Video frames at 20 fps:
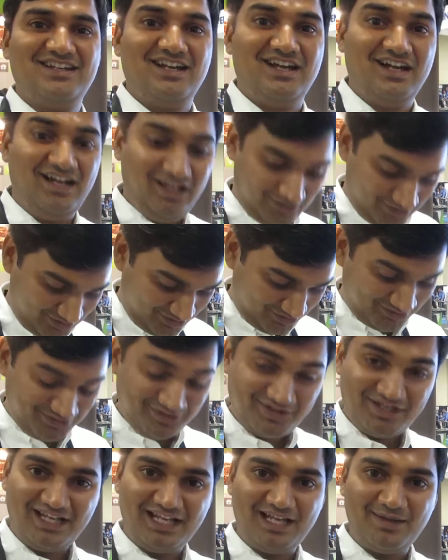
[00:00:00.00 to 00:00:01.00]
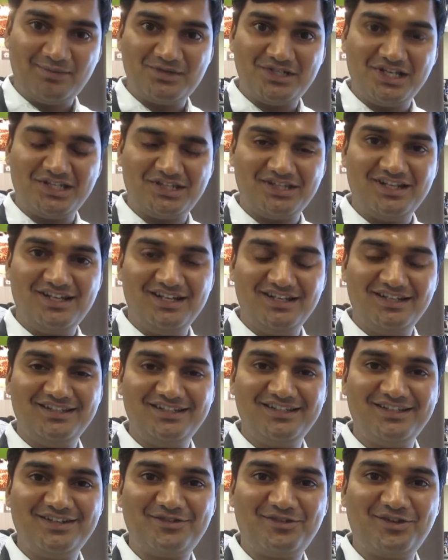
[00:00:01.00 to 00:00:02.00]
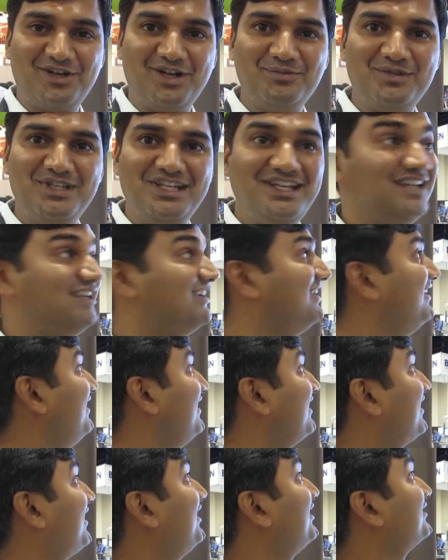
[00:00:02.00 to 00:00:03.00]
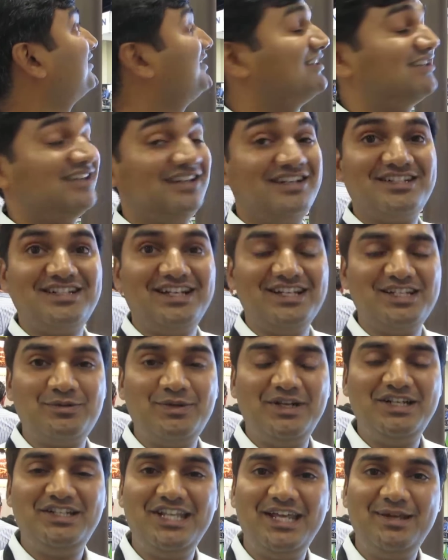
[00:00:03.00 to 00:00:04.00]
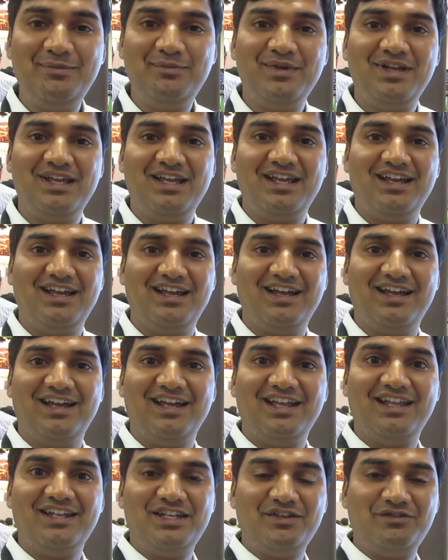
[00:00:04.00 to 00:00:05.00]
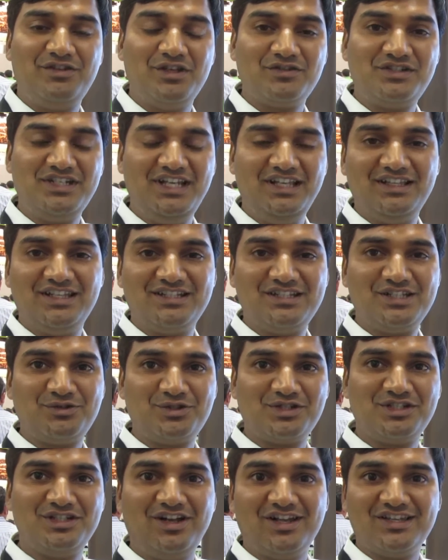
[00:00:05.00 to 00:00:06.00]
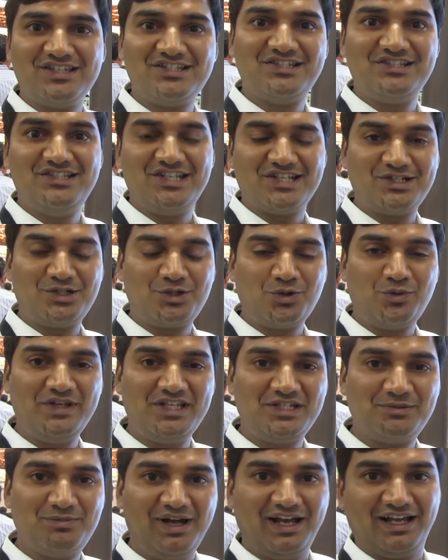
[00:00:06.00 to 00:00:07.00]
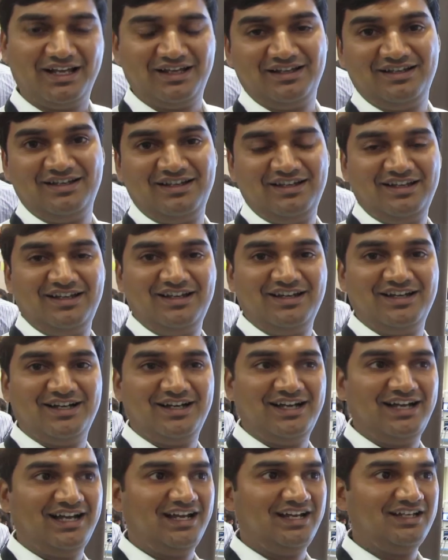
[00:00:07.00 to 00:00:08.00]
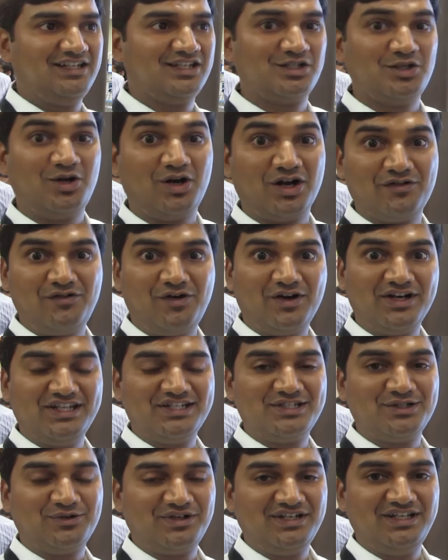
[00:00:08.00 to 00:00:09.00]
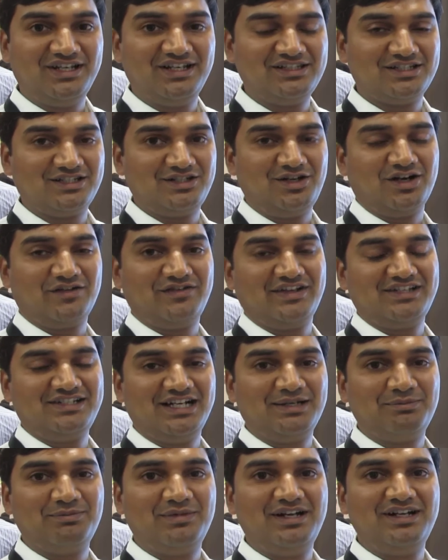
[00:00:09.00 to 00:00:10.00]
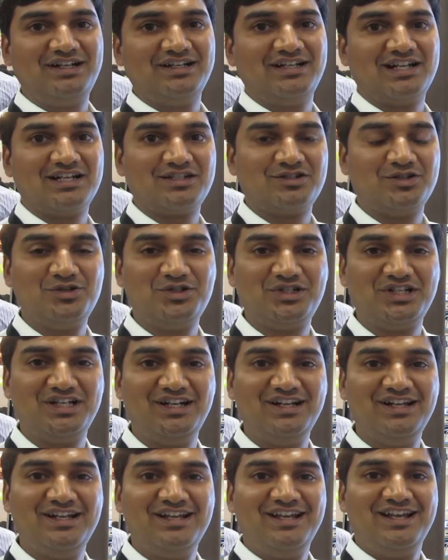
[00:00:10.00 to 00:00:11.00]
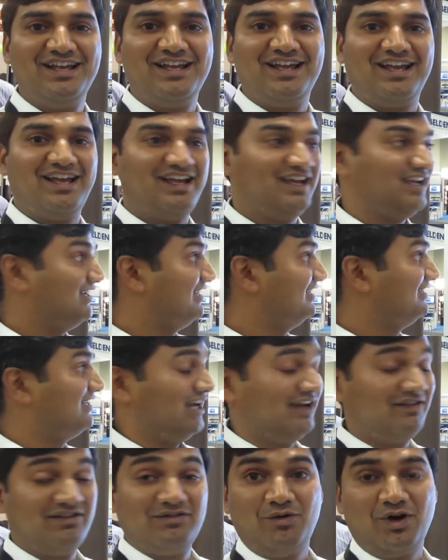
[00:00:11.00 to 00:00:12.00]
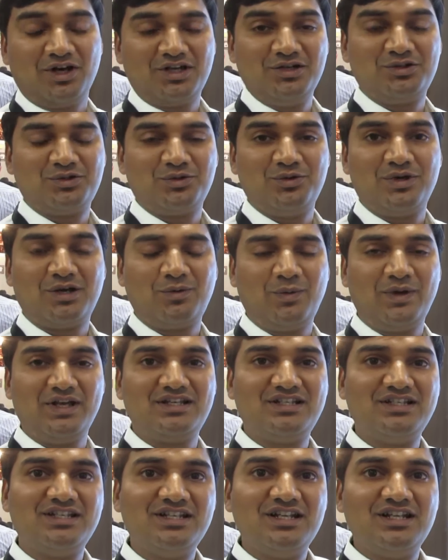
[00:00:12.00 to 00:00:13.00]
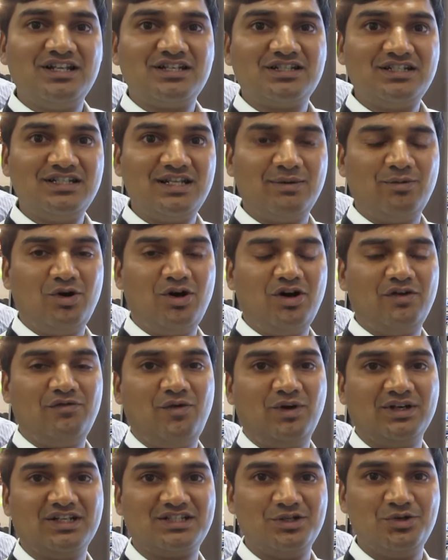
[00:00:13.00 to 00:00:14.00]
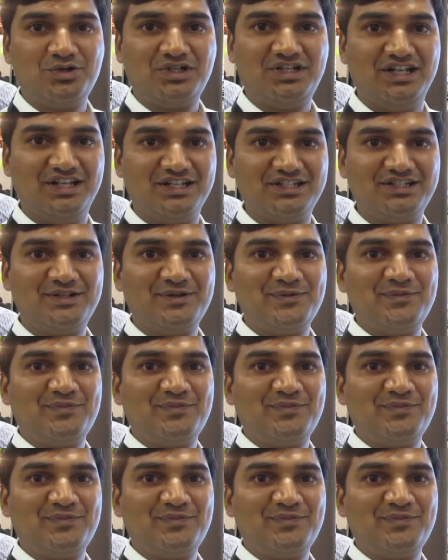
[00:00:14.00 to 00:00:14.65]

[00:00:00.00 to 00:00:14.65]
Hello, I'm Chethan Anand from the Connected Grid Design Suite team, and if you've seen this was launched just 2 weeks back, and there's a lot of audience over here, there's a lot of excitement in our solution, and I will walk you through a quick demo of what the solution is,